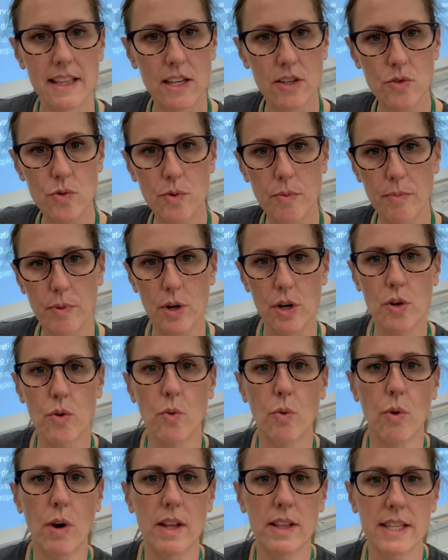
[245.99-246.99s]
Those were more
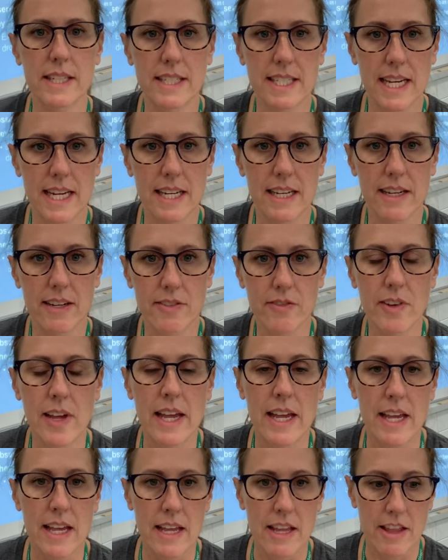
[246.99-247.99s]
qualitative
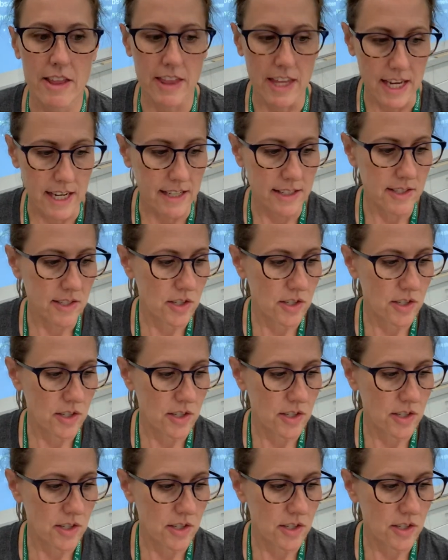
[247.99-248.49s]
things.